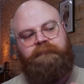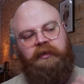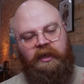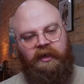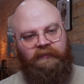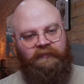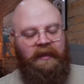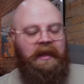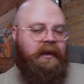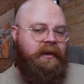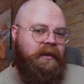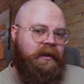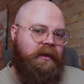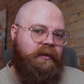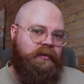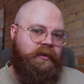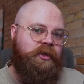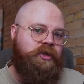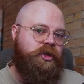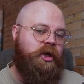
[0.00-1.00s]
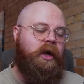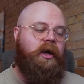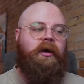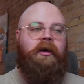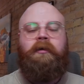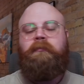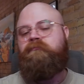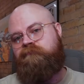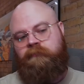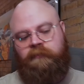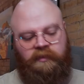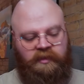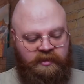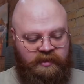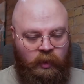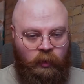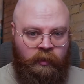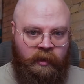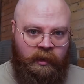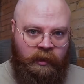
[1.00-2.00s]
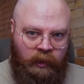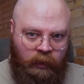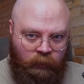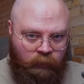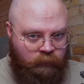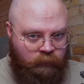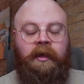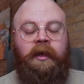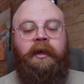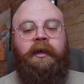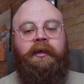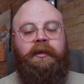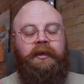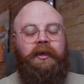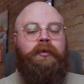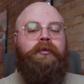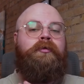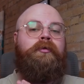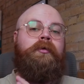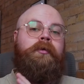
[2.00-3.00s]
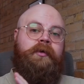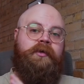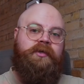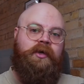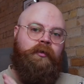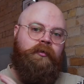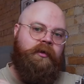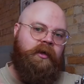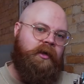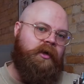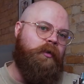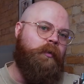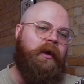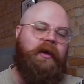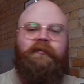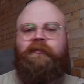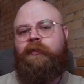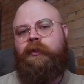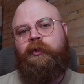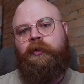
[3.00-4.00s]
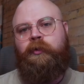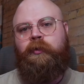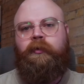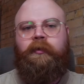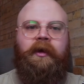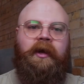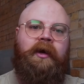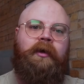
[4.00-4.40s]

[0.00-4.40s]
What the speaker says: But if they can hit the chair, so can you. And you don't need to wait for a cooldown.